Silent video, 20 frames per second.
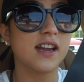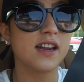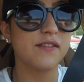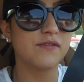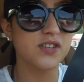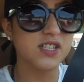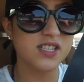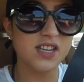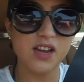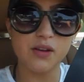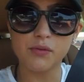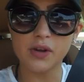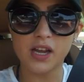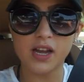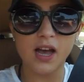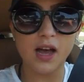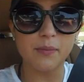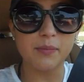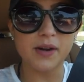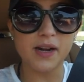that every day I
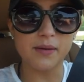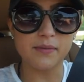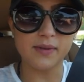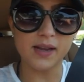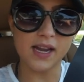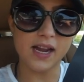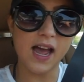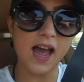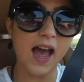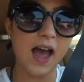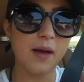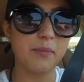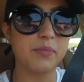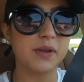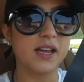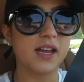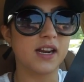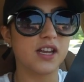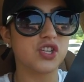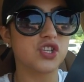wake up and I'm like
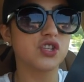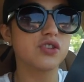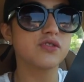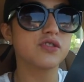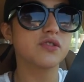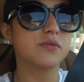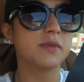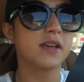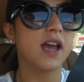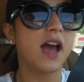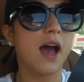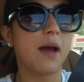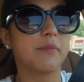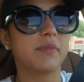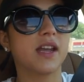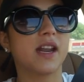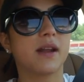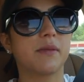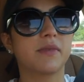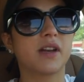happy and I choose to be
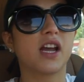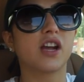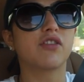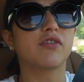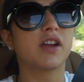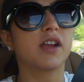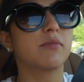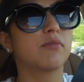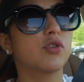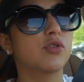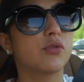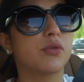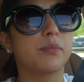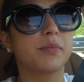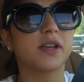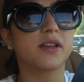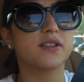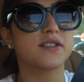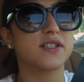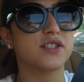happy and I'm in a great mood,
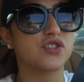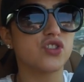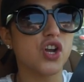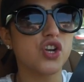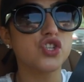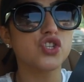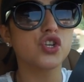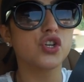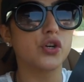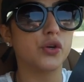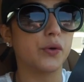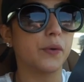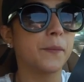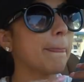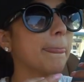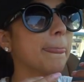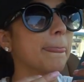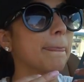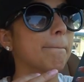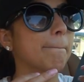because it's not true.
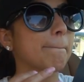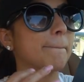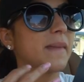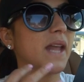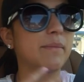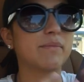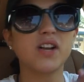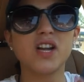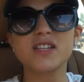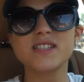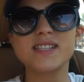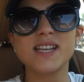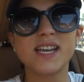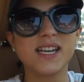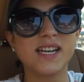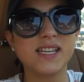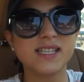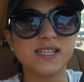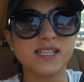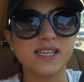I'm not
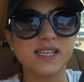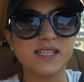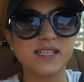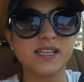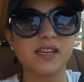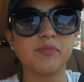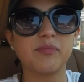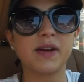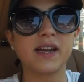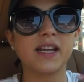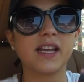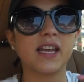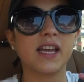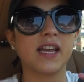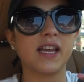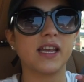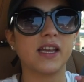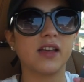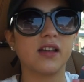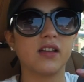saying it's easy, but
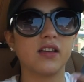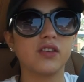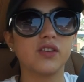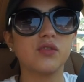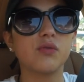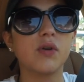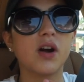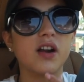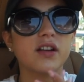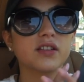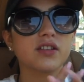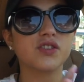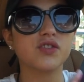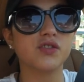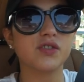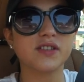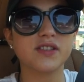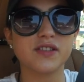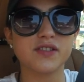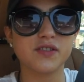you are the
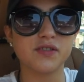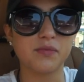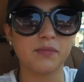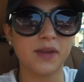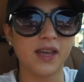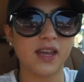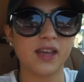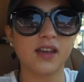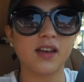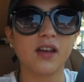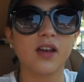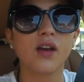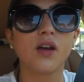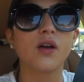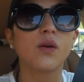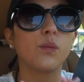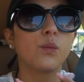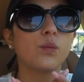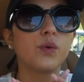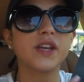choices you make.
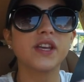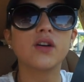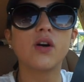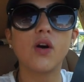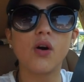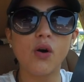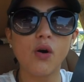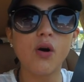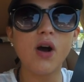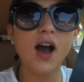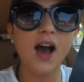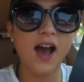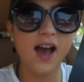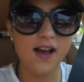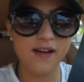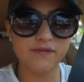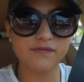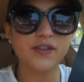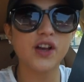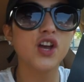We all
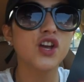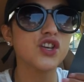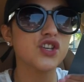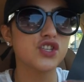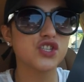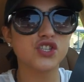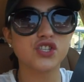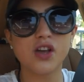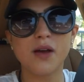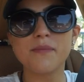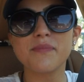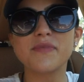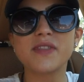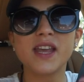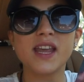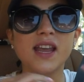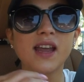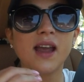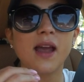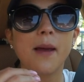have
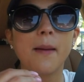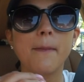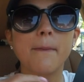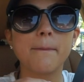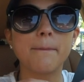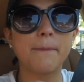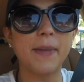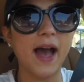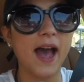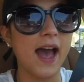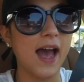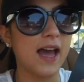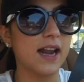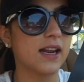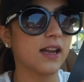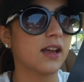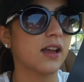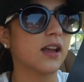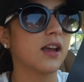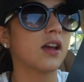something
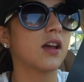bad